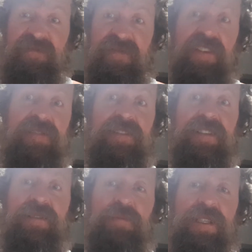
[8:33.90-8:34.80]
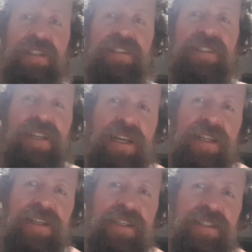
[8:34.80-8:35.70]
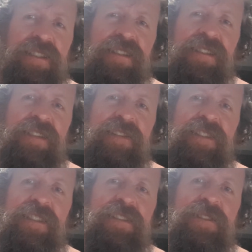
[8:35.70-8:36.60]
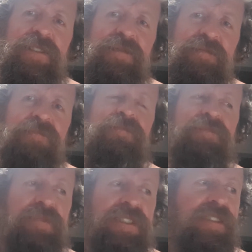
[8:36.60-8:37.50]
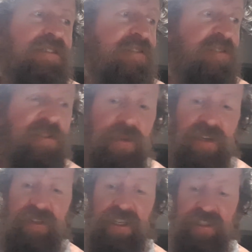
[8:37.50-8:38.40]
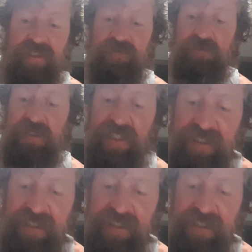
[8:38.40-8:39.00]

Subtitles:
50 minutes out there just giving it a good groom over. You